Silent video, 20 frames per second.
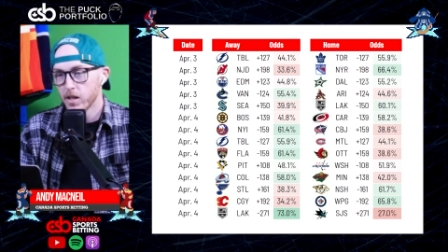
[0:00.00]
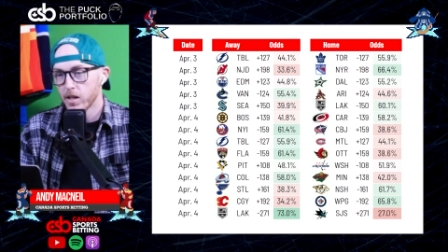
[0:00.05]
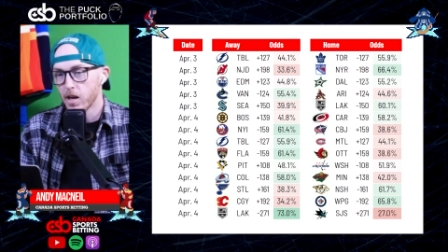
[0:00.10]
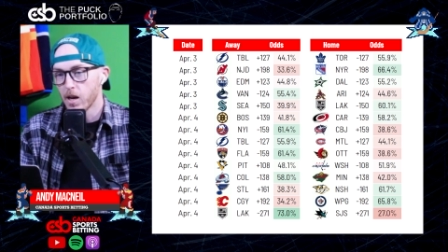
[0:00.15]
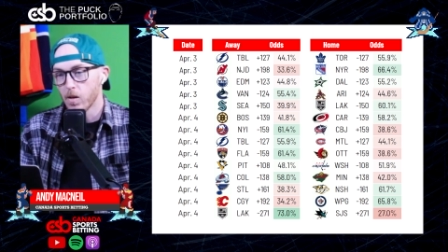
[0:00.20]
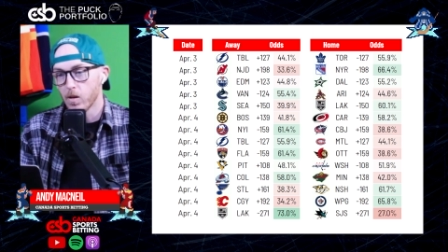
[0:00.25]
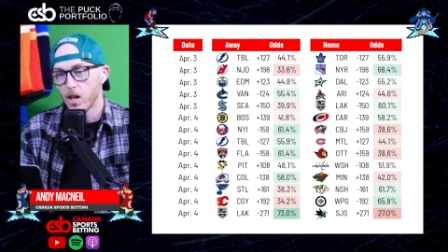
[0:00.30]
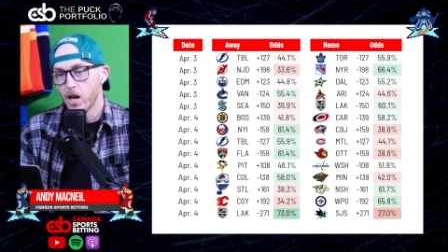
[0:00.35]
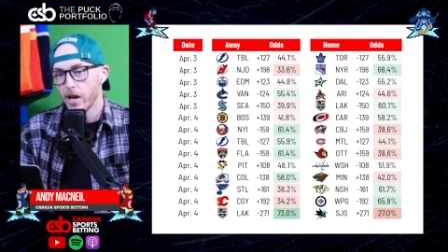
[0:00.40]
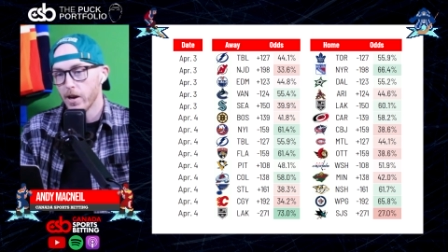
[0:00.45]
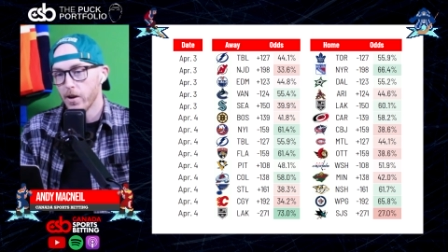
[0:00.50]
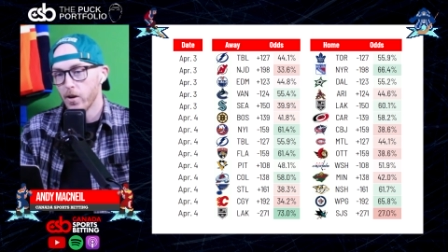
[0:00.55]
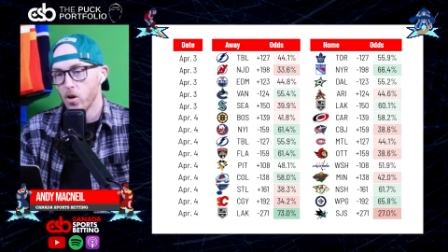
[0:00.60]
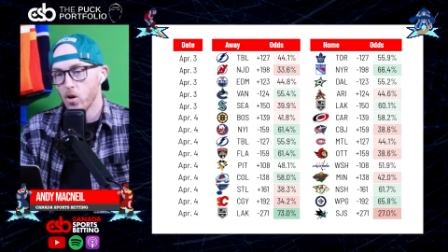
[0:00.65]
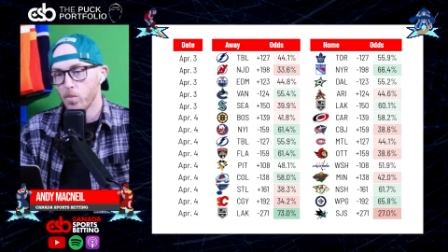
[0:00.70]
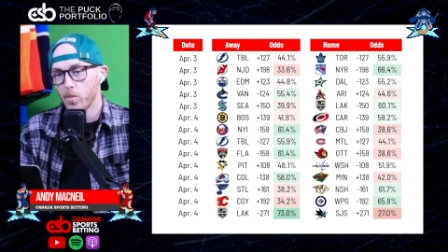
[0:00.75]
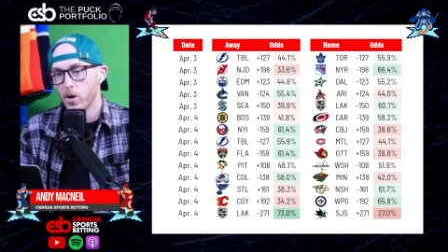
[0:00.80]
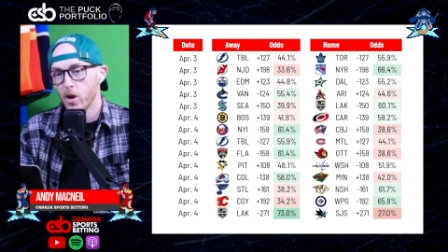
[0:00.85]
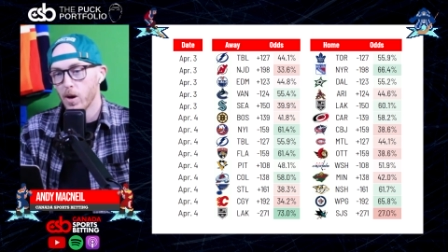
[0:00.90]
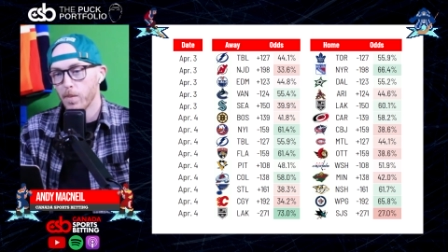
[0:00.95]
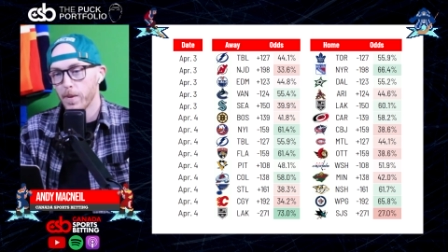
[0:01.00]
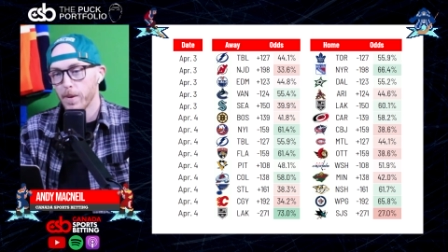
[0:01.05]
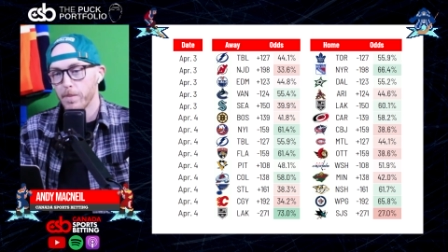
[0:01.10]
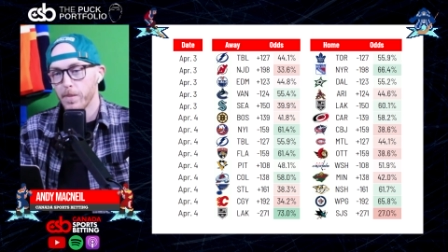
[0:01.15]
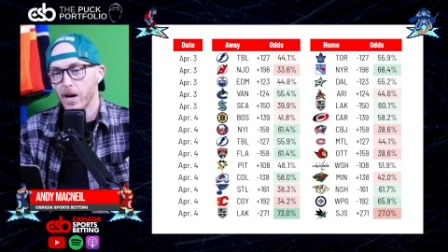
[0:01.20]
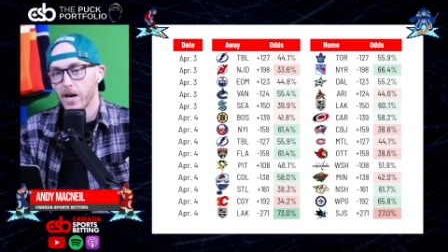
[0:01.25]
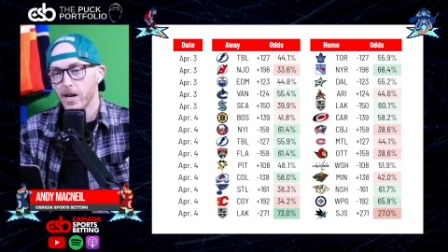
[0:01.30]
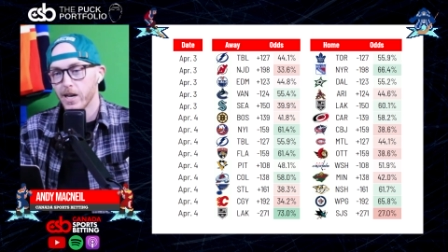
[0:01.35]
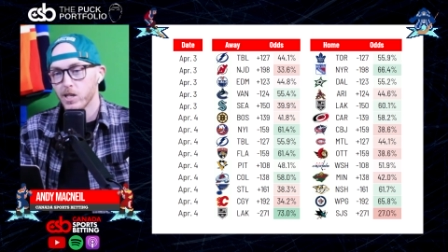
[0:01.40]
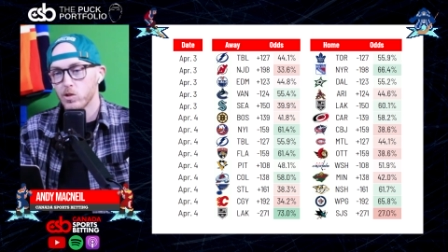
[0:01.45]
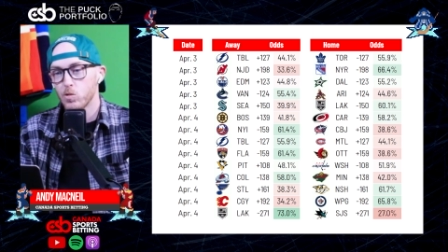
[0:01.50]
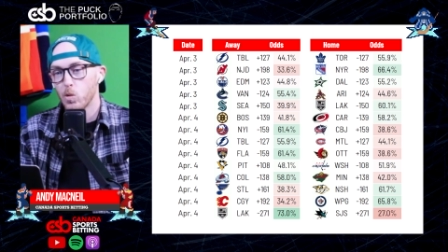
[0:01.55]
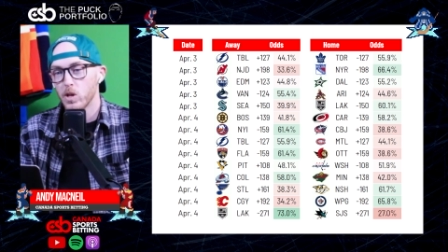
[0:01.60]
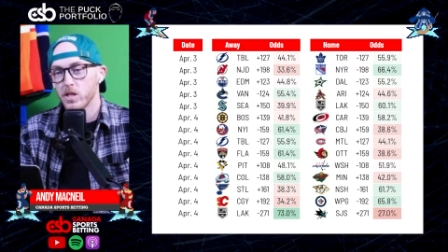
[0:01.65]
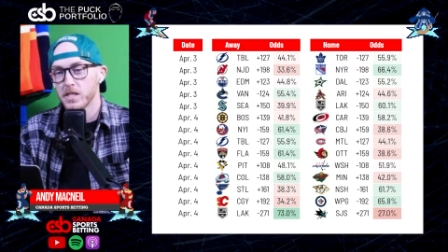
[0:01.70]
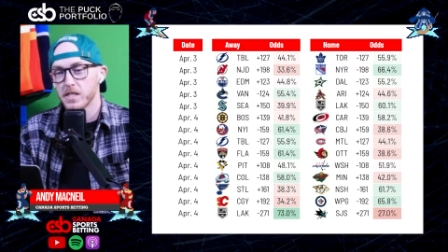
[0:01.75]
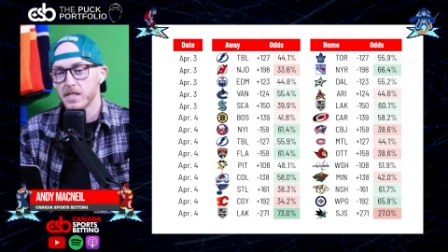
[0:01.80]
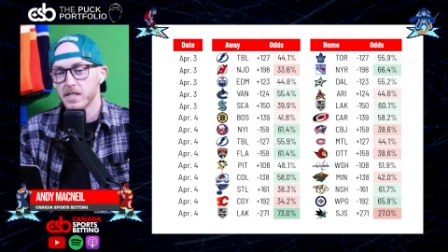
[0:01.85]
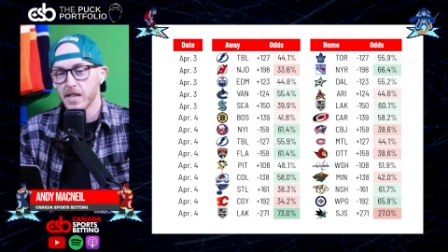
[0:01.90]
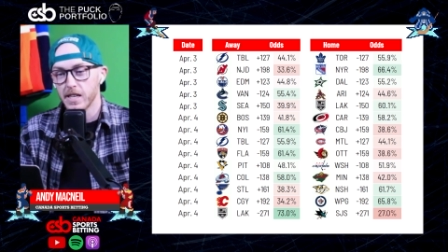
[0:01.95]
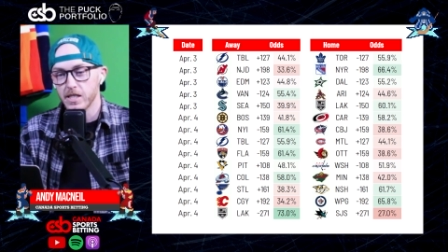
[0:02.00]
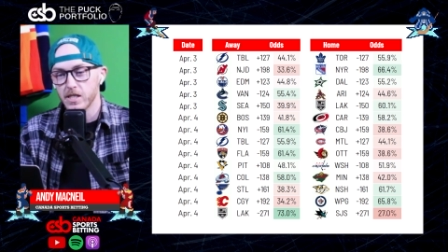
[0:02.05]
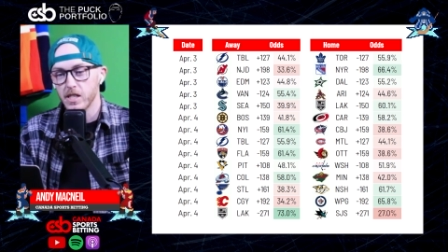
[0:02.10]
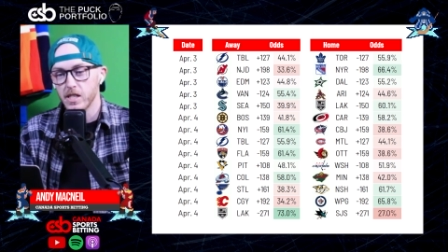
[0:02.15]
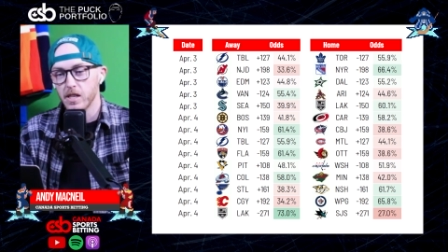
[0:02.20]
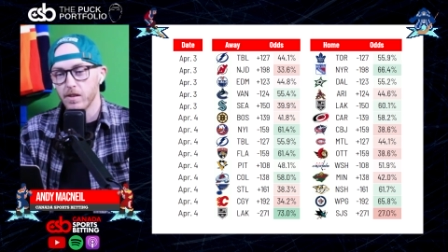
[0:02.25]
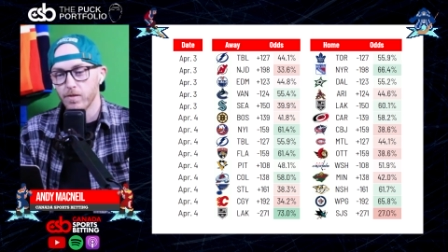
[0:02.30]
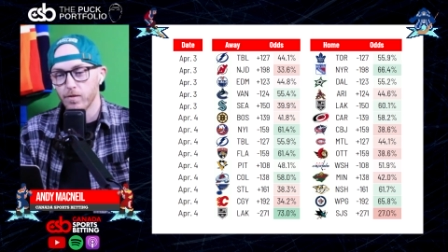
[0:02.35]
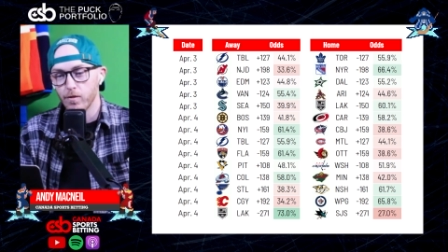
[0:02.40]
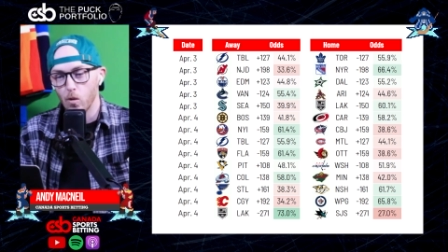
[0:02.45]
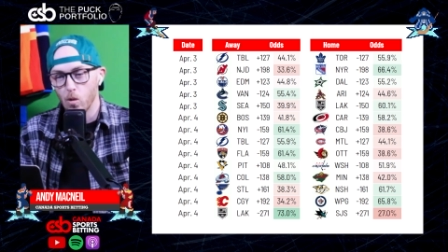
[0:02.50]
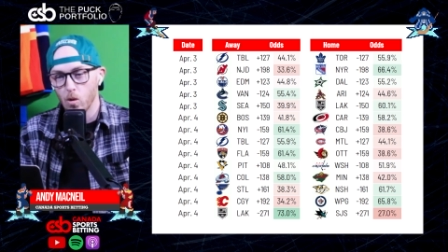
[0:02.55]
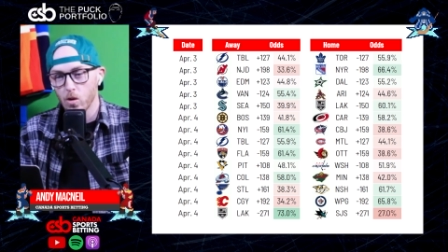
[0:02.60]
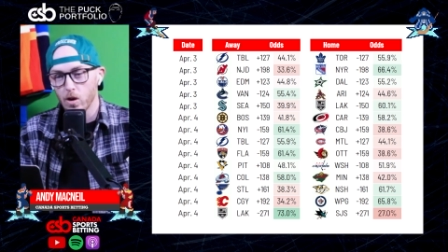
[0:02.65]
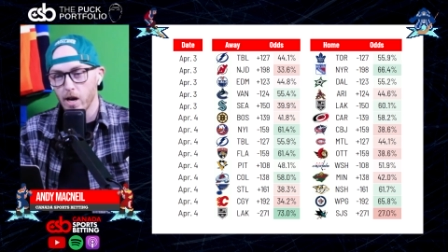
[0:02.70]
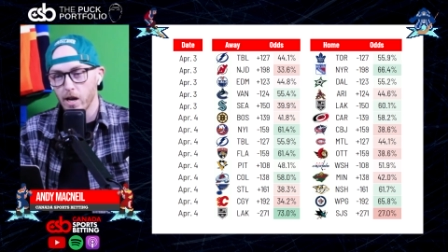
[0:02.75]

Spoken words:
Carolina opened up at minus 164